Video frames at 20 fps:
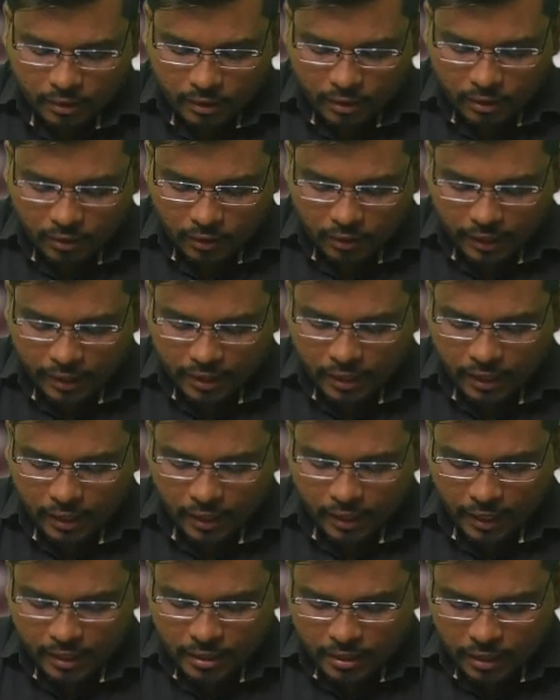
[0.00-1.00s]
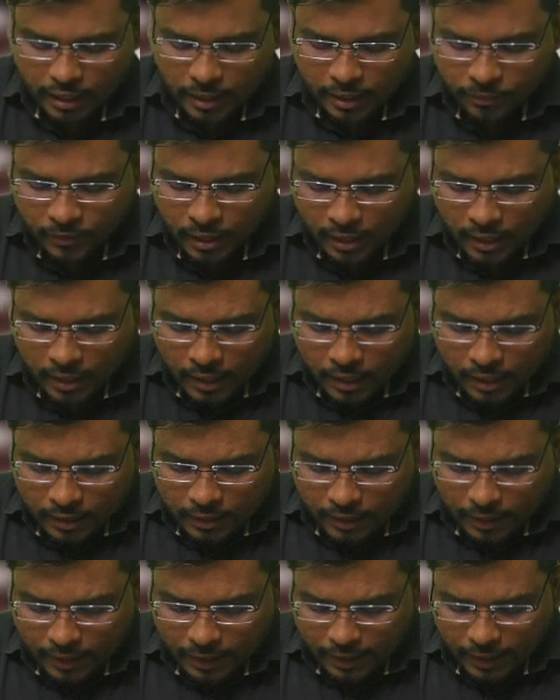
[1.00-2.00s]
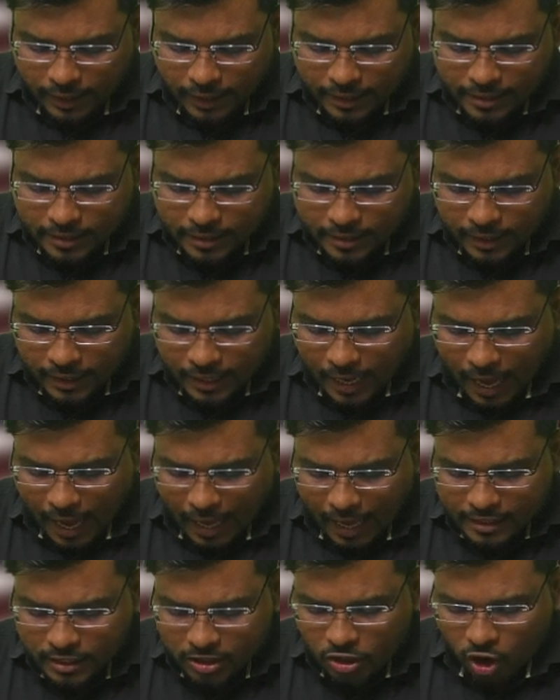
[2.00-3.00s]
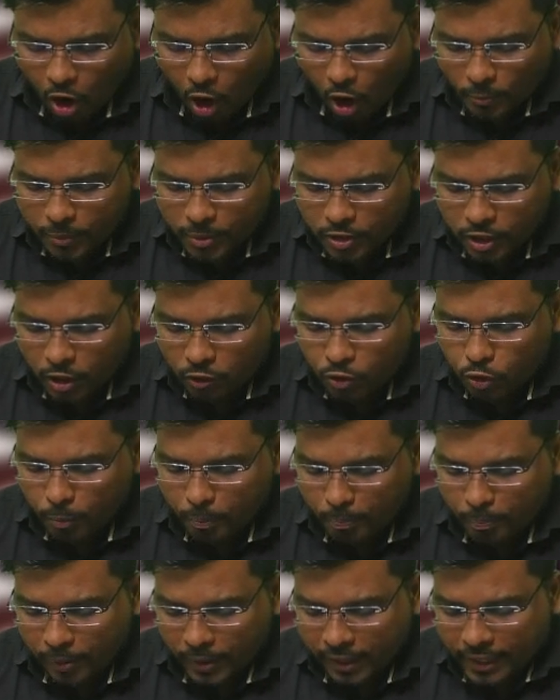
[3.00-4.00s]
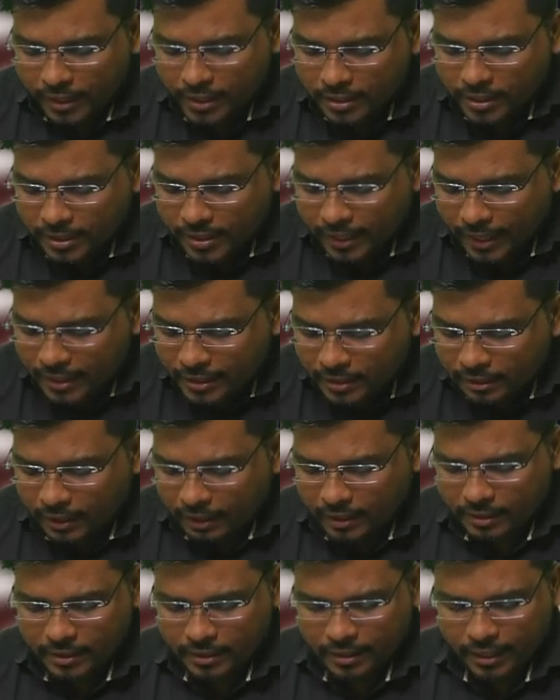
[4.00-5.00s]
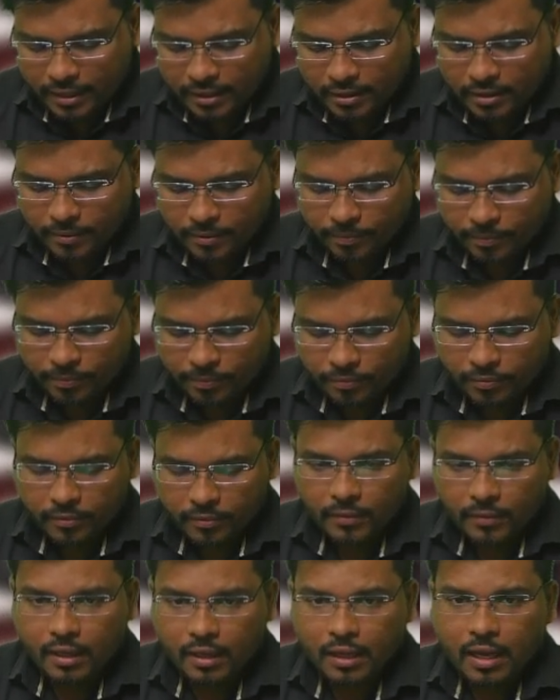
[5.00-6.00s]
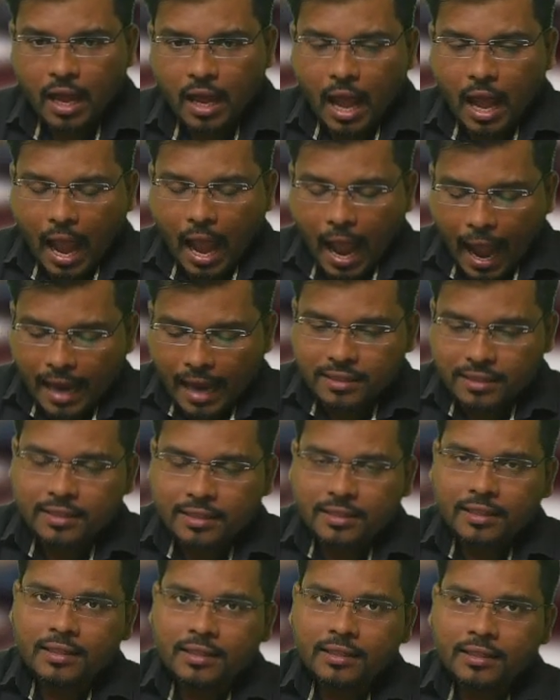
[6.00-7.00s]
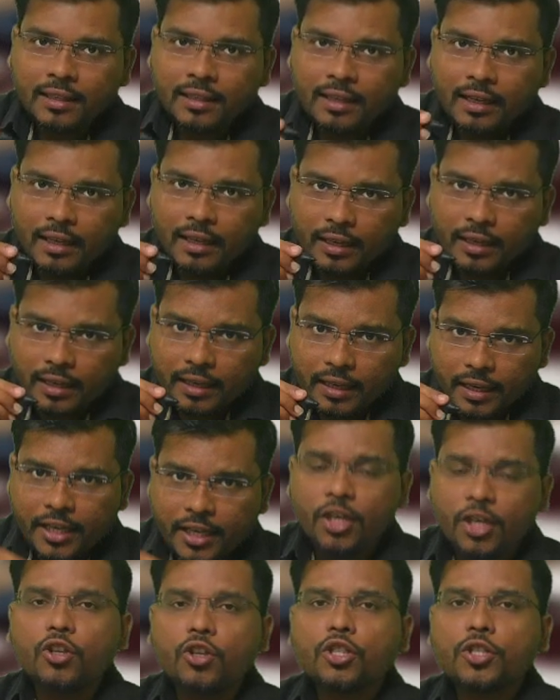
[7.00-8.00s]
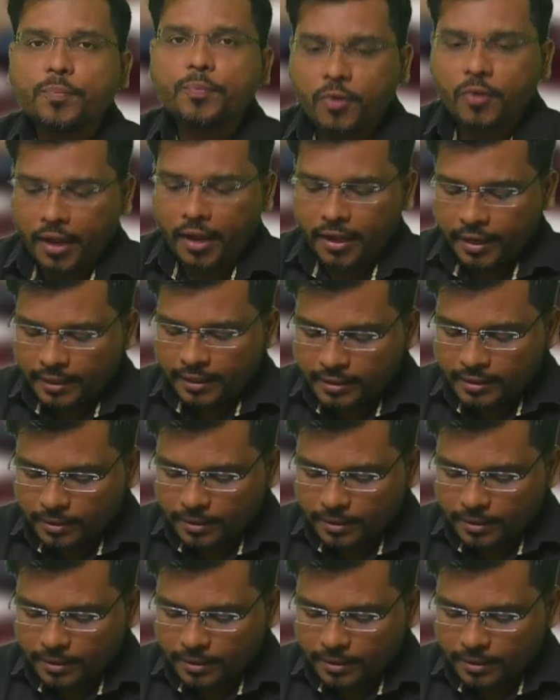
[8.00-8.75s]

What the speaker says: indicator, the lessee has the option to purchase the asset at a reduced price